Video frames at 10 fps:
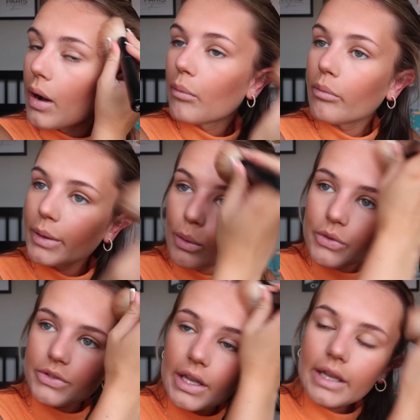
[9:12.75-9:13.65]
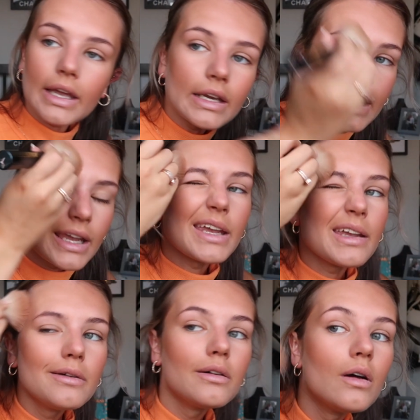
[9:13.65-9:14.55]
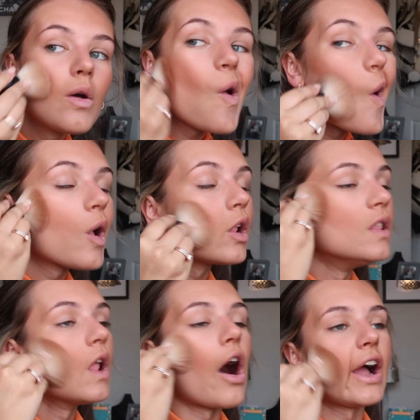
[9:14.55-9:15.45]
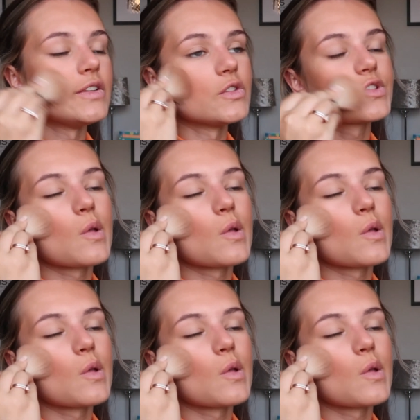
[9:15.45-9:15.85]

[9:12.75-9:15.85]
and we're not seeing any lines.